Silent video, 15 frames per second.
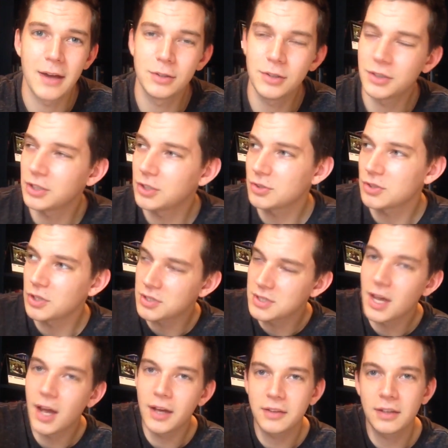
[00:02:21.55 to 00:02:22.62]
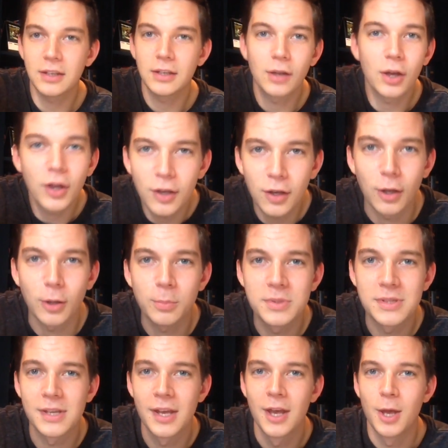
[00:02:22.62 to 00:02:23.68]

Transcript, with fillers: look you, you're tithing your herbs